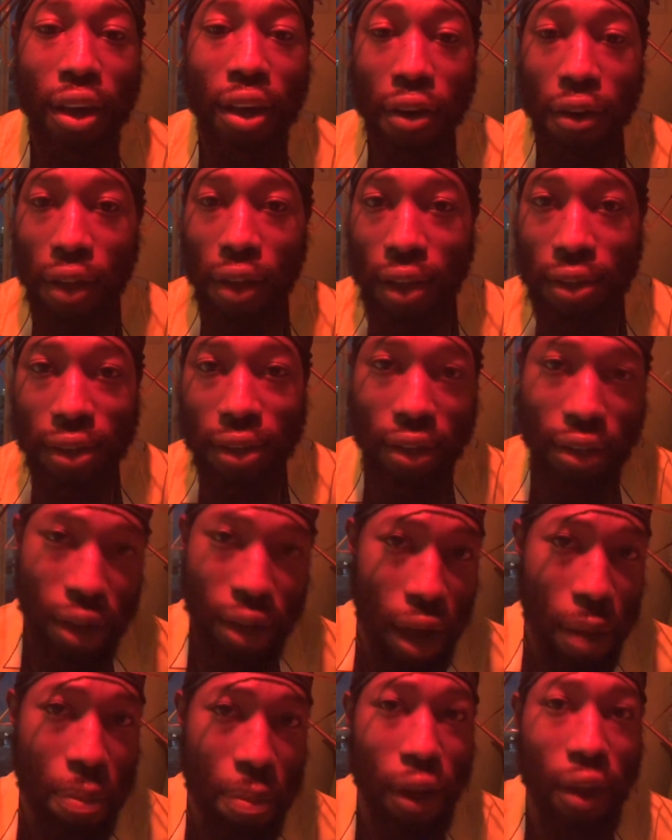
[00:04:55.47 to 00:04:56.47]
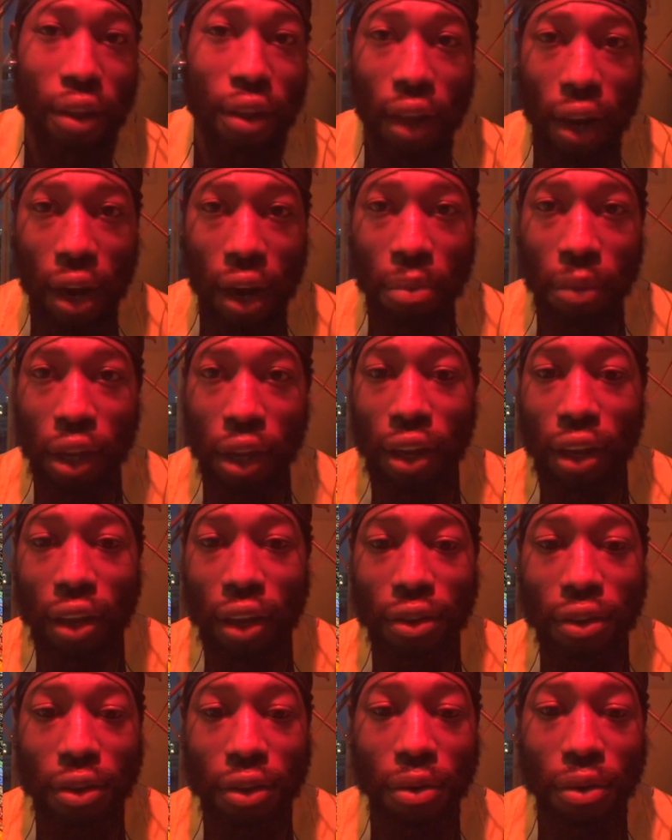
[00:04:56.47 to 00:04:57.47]
That's the topic that I'm leading
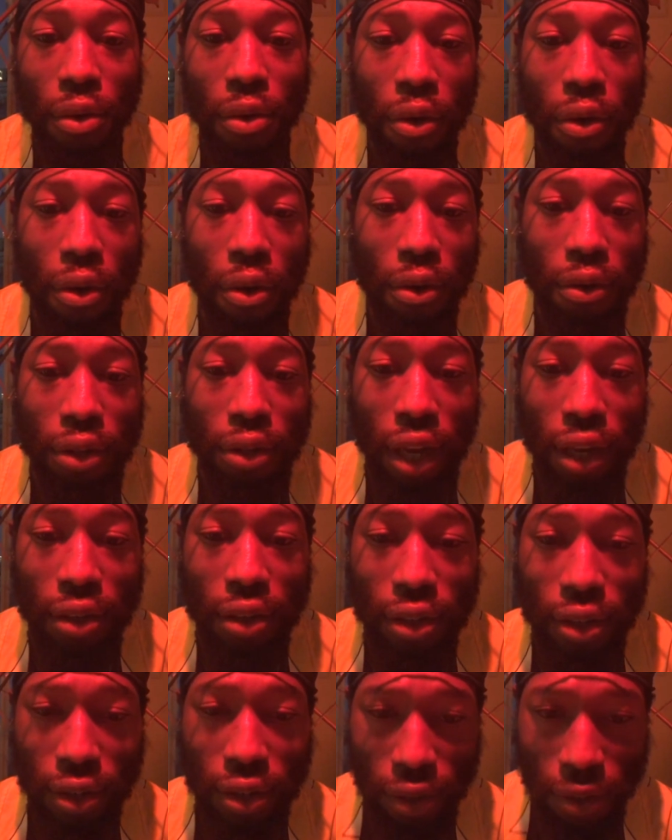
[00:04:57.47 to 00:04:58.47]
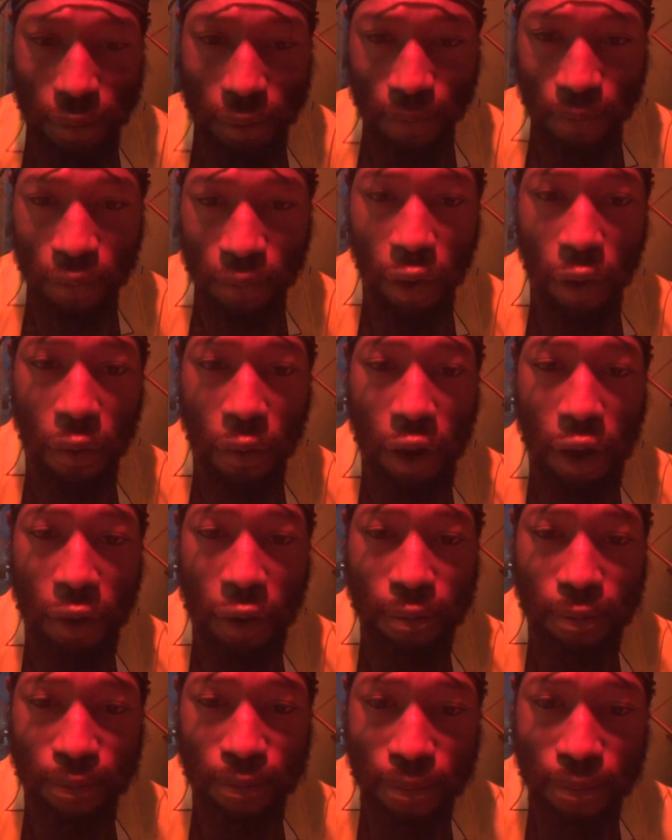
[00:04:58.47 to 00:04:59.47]
into, quote unquote, Texas, right?